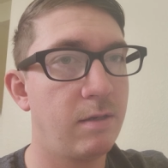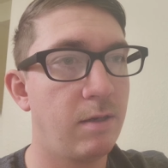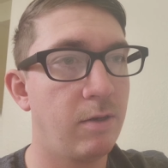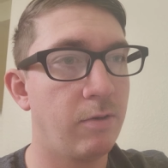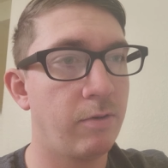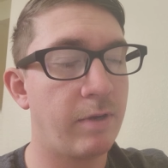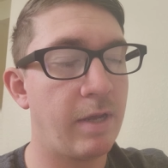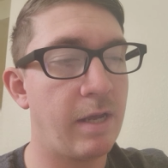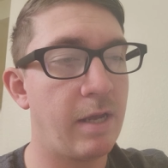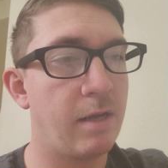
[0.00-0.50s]

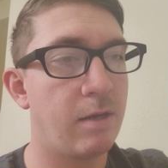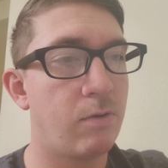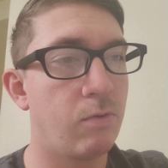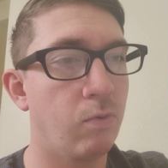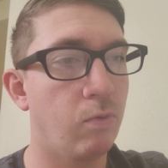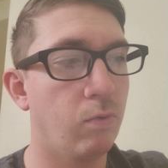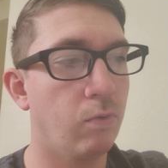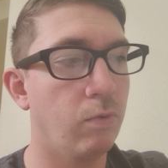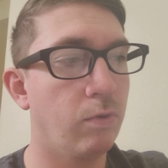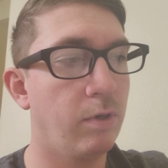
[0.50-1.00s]
Okay,
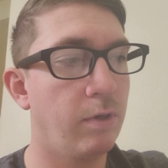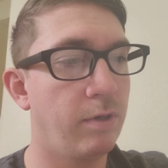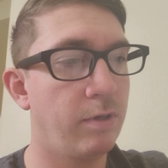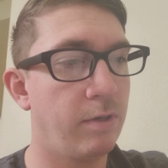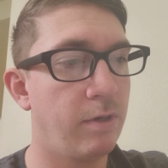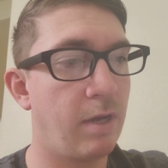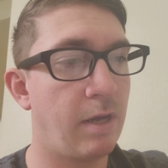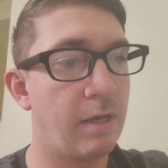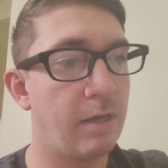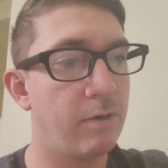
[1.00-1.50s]
cool.
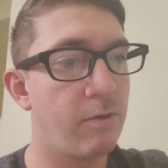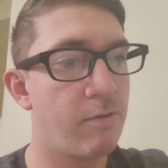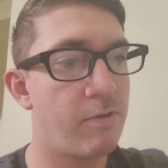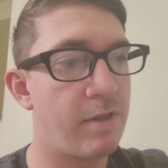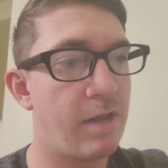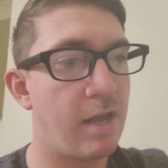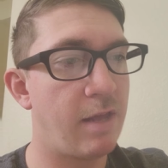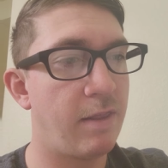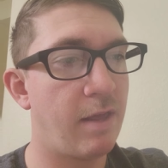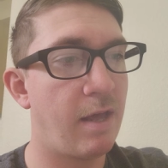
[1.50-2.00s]
I
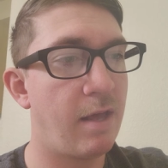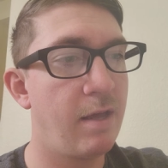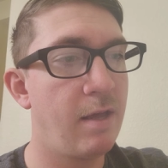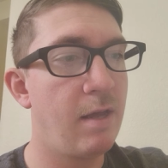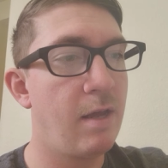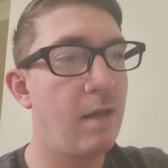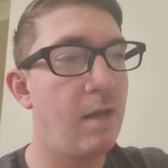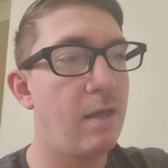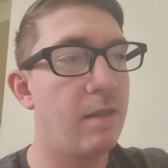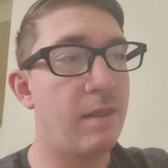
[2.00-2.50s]
understand that.
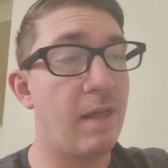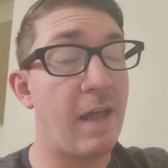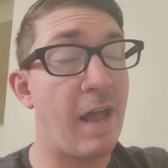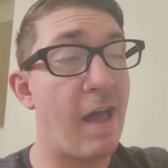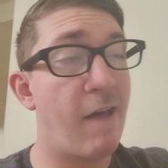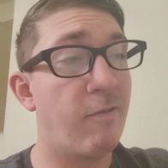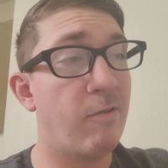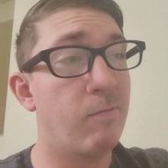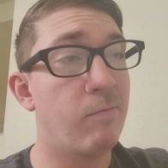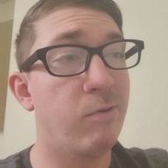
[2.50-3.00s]
They
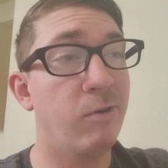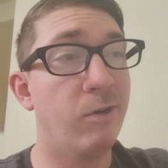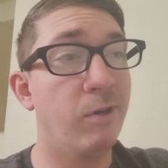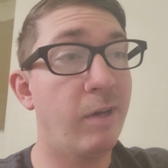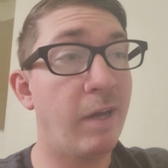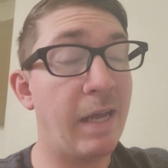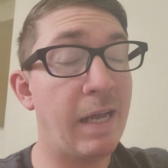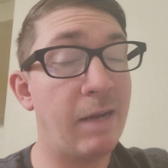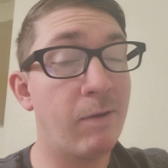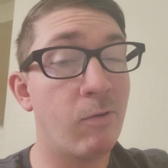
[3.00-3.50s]
haven't
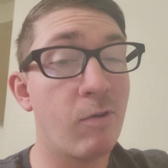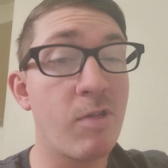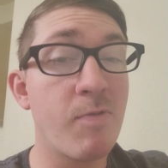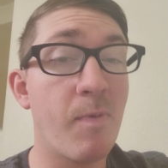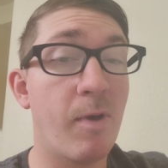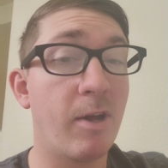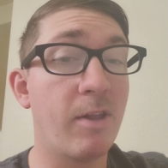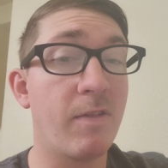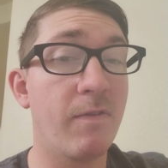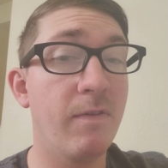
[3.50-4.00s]
put a
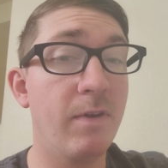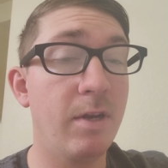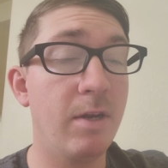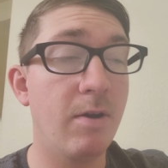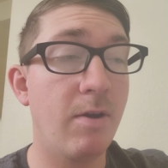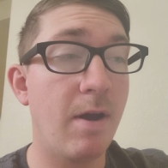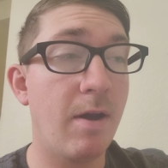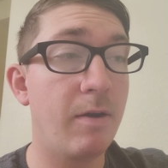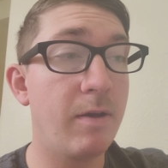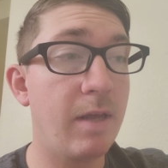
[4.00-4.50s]
response
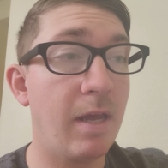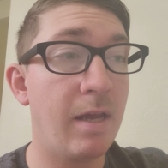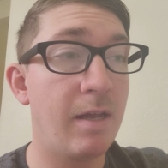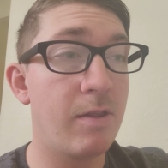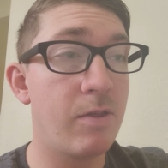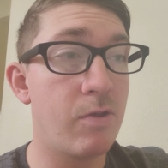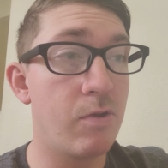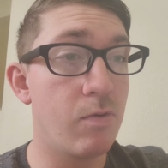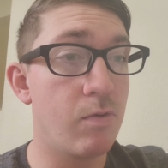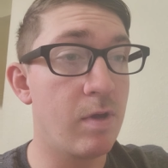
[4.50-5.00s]
video out yet
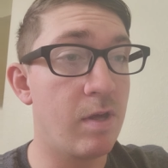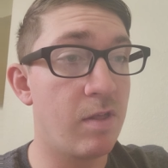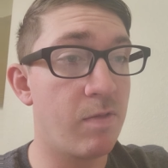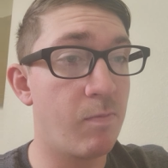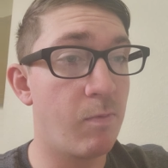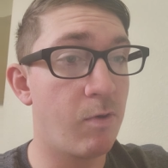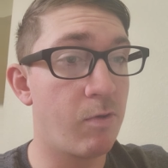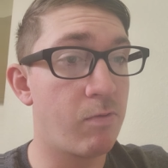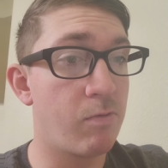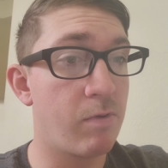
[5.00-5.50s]
to his
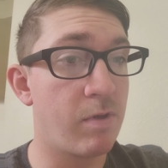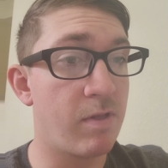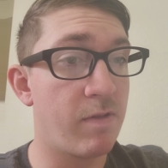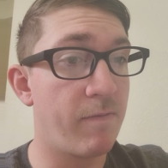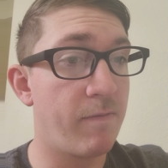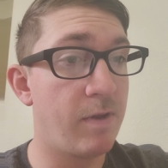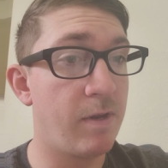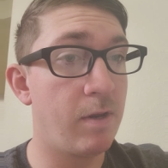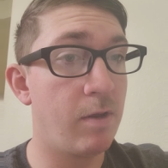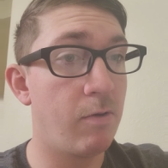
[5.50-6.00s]
most recent
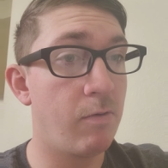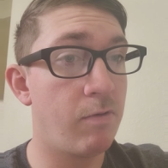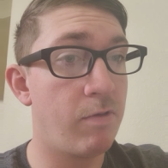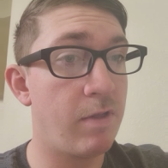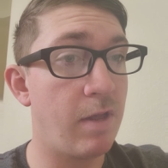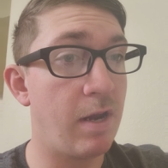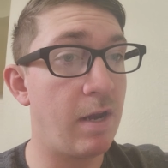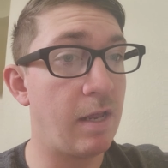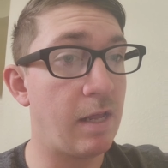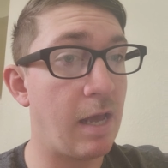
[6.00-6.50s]
video
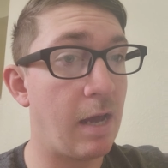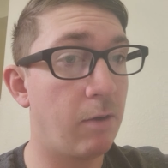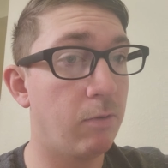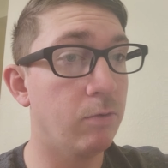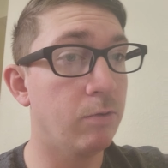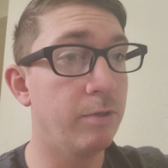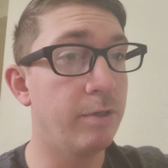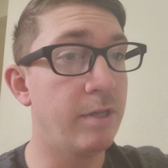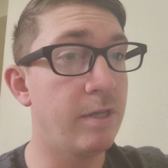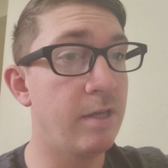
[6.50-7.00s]
stating how
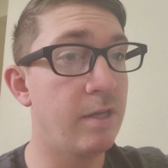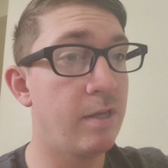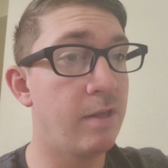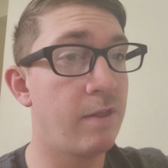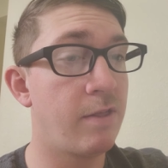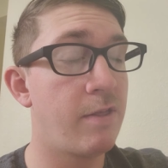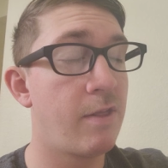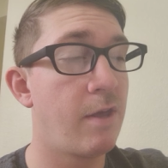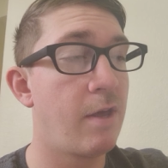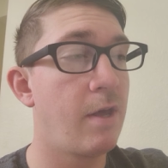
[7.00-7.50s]
old he
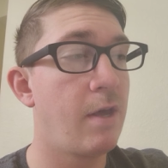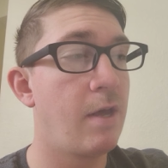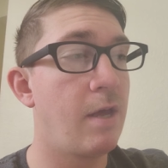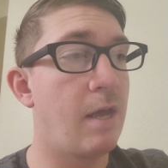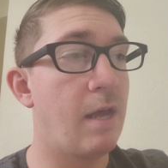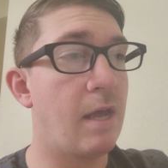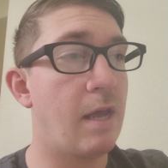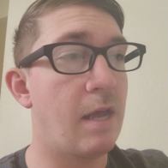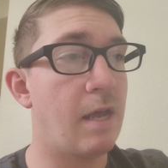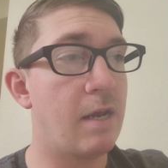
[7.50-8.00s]
is
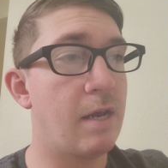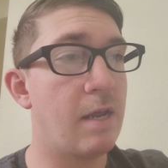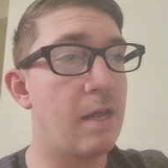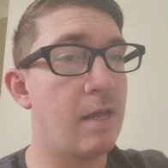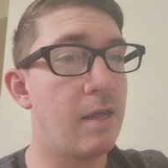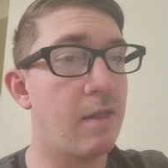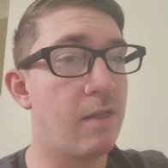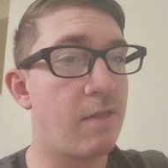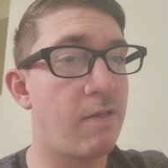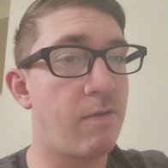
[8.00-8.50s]
and
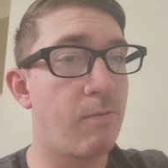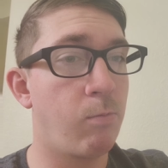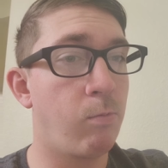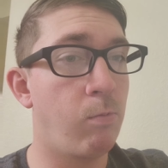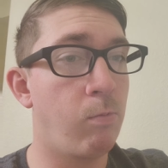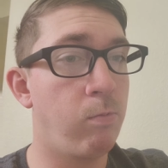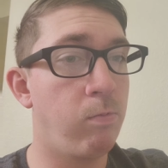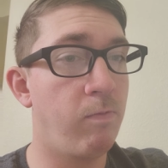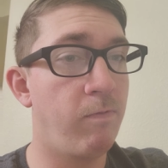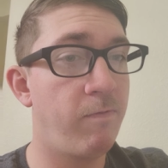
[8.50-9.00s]
his
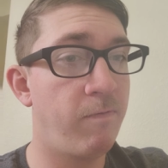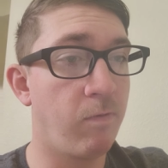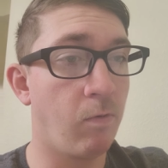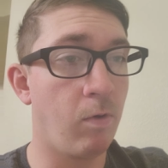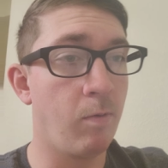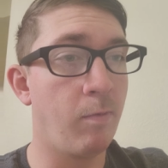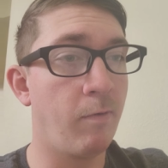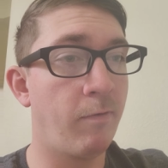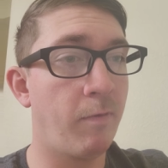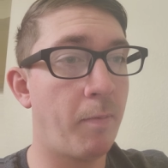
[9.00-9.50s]

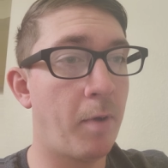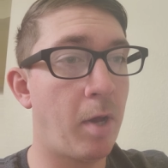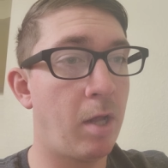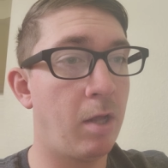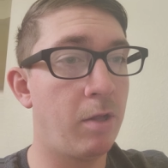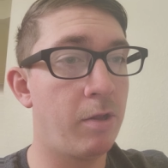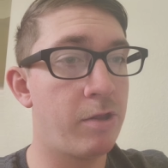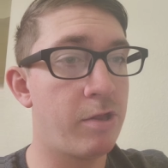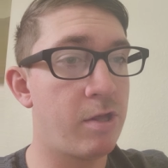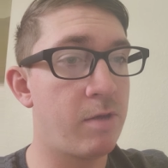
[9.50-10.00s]
form of
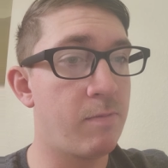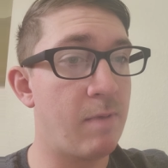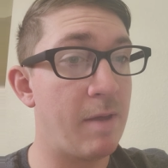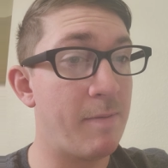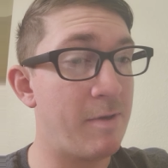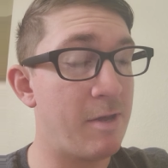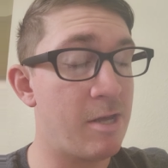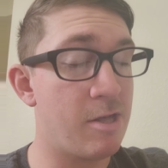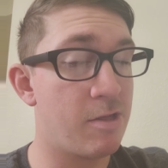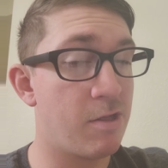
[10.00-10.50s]
apology.
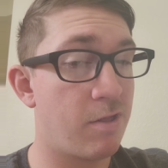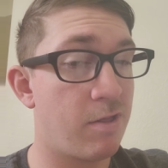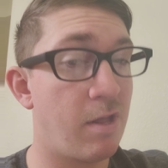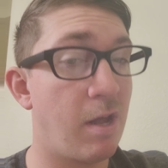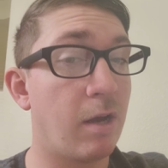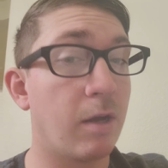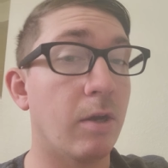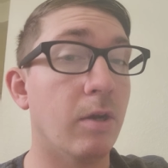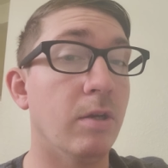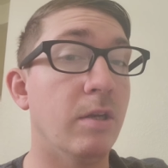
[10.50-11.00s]
Maybe he's just
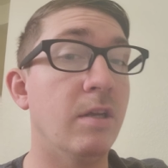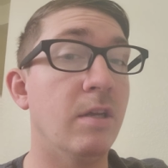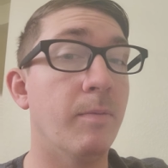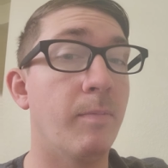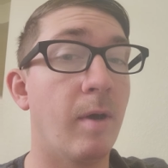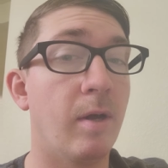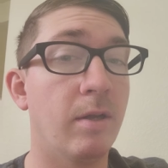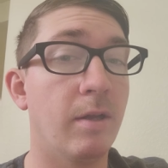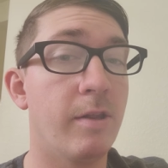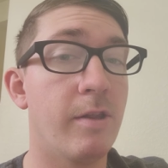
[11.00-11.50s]
not good at
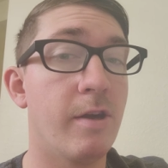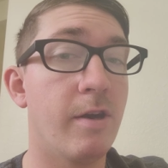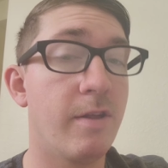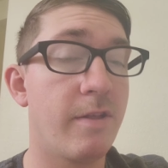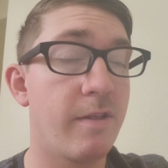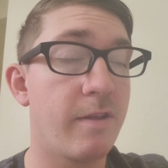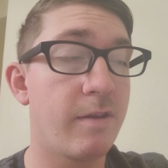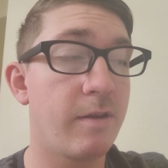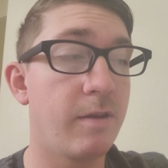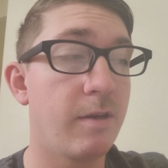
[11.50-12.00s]

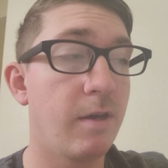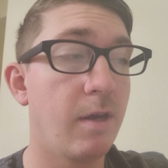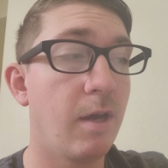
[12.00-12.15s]
apologizing.